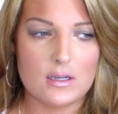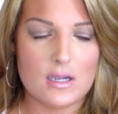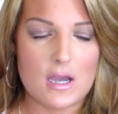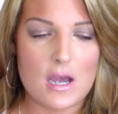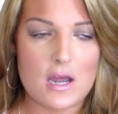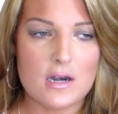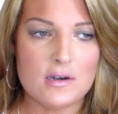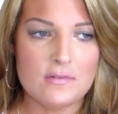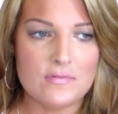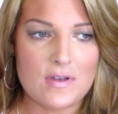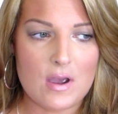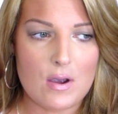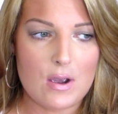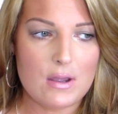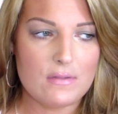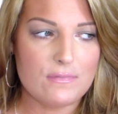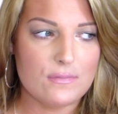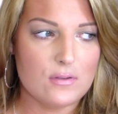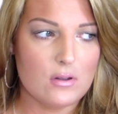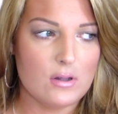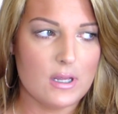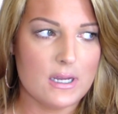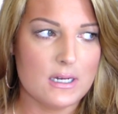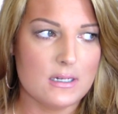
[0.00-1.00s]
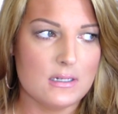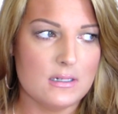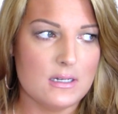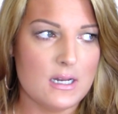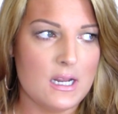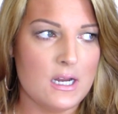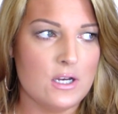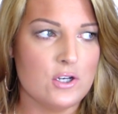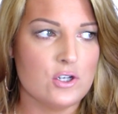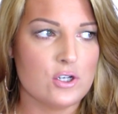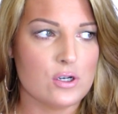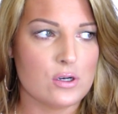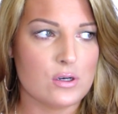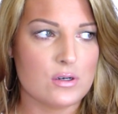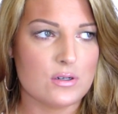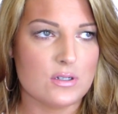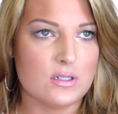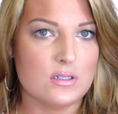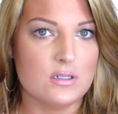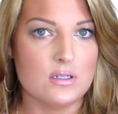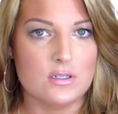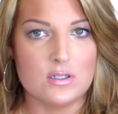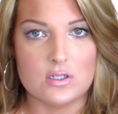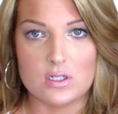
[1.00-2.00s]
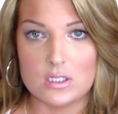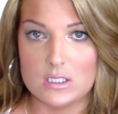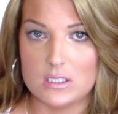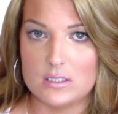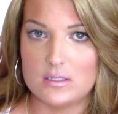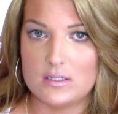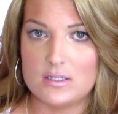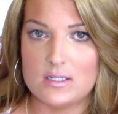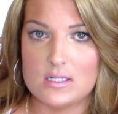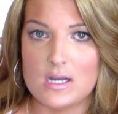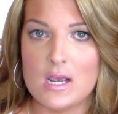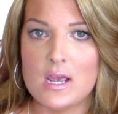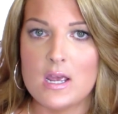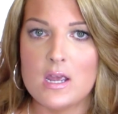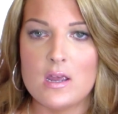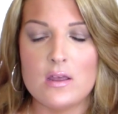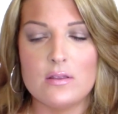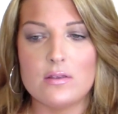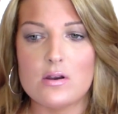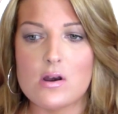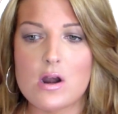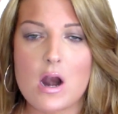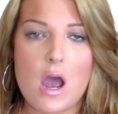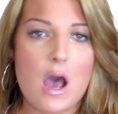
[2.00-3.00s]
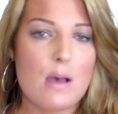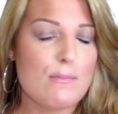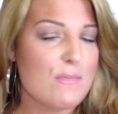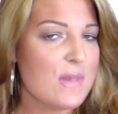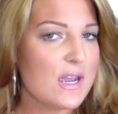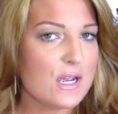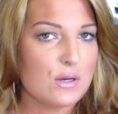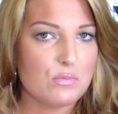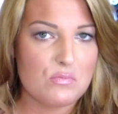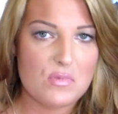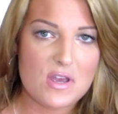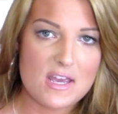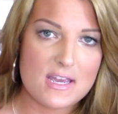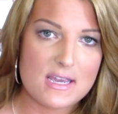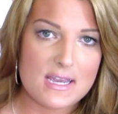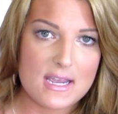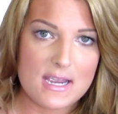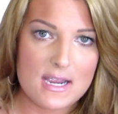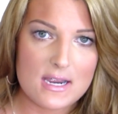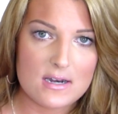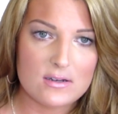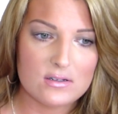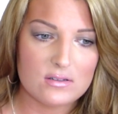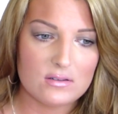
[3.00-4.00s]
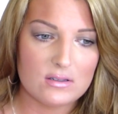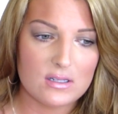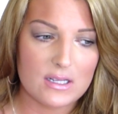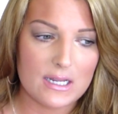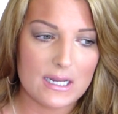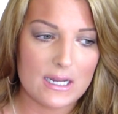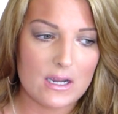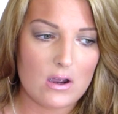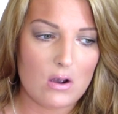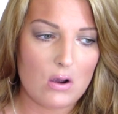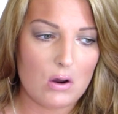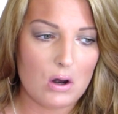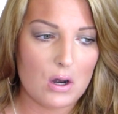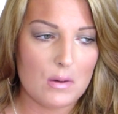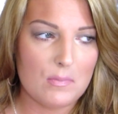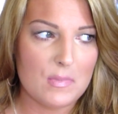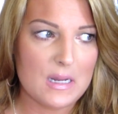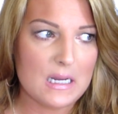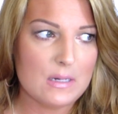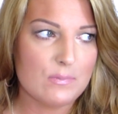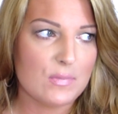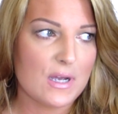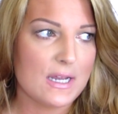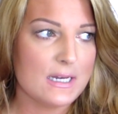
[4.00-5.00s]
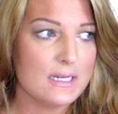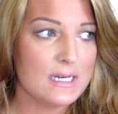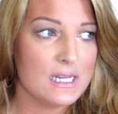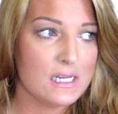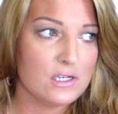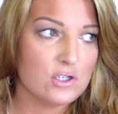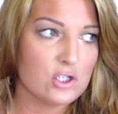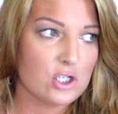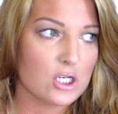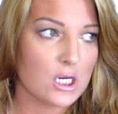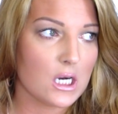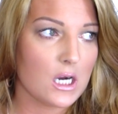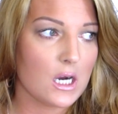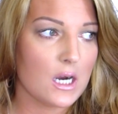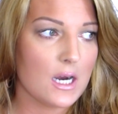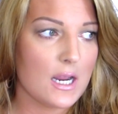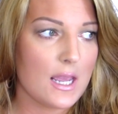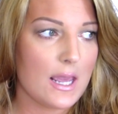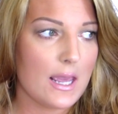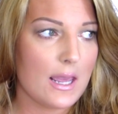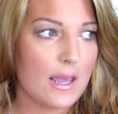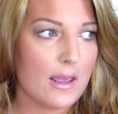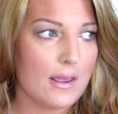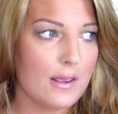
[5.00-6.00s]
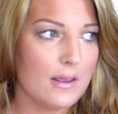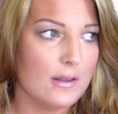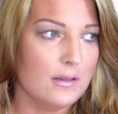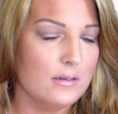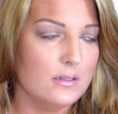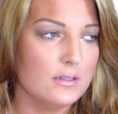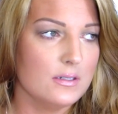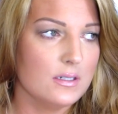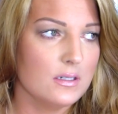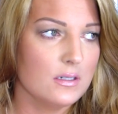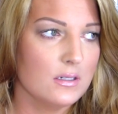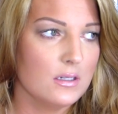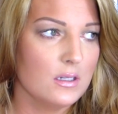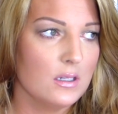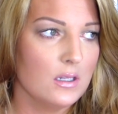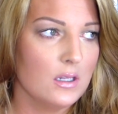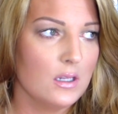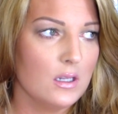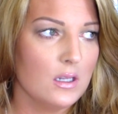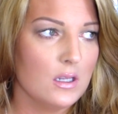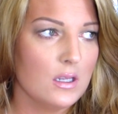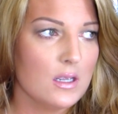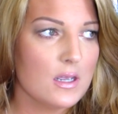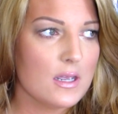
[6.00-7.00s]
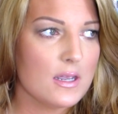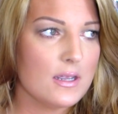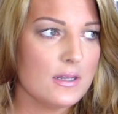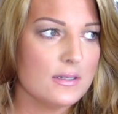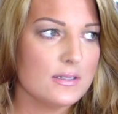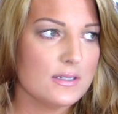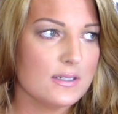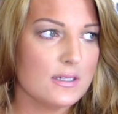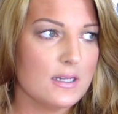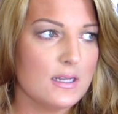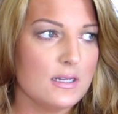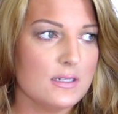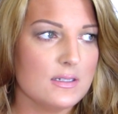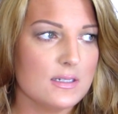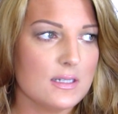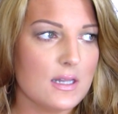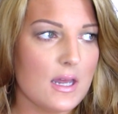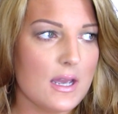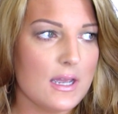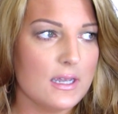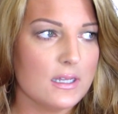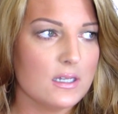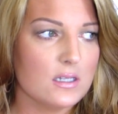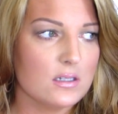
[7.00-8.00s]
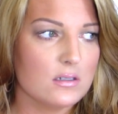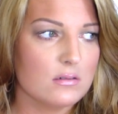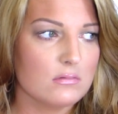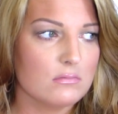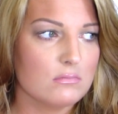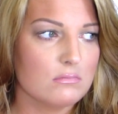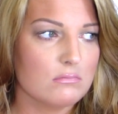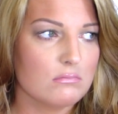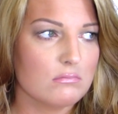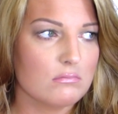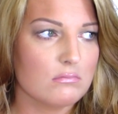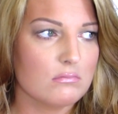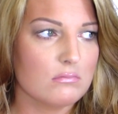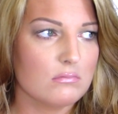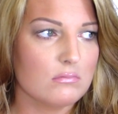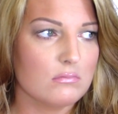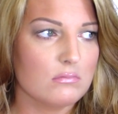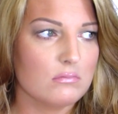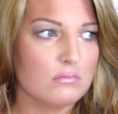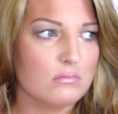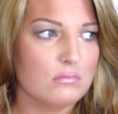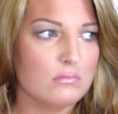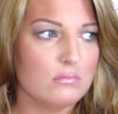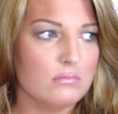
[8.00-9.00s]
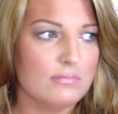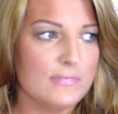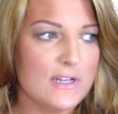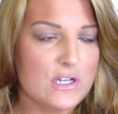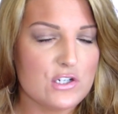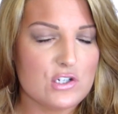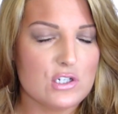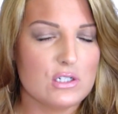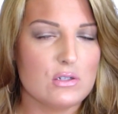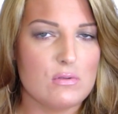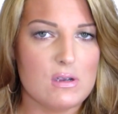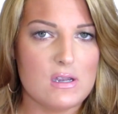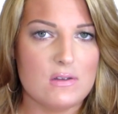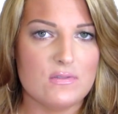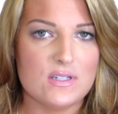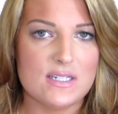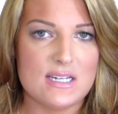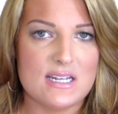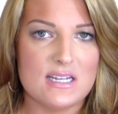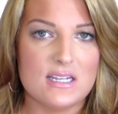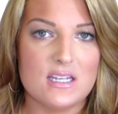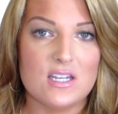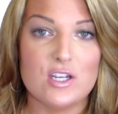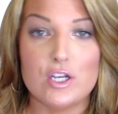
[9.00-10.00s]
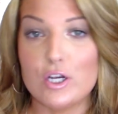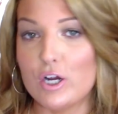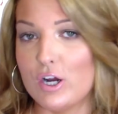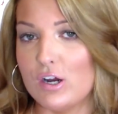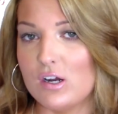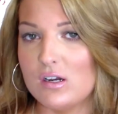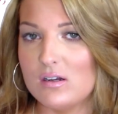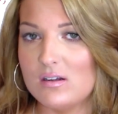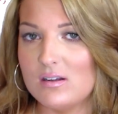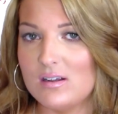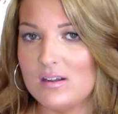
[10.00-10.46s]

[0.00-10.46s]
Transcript: kind of how I feel like nature's desserts. They're not man-made, they are made by nature, and it's like nature's way of saying, here,